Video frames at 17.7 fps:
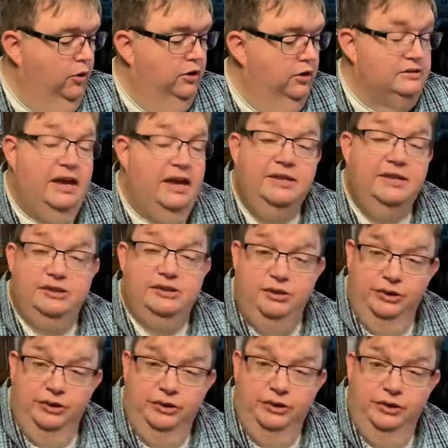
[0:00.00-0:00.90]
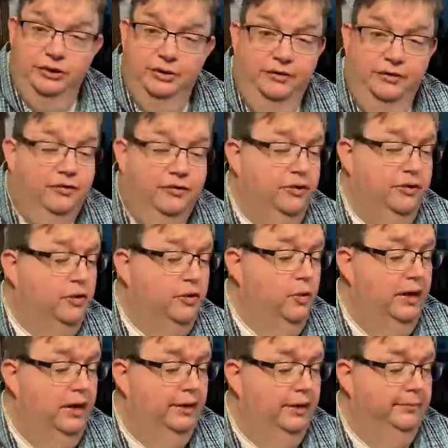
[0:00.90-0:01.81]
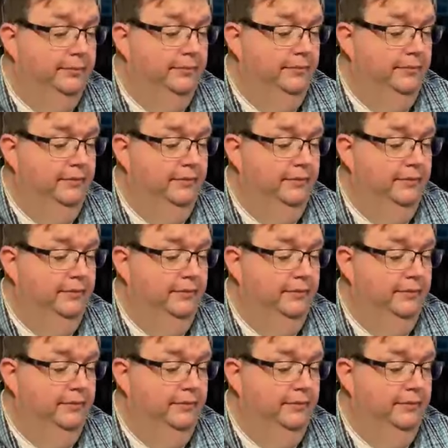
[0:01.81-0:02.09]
royal taster for Ooh. the queen.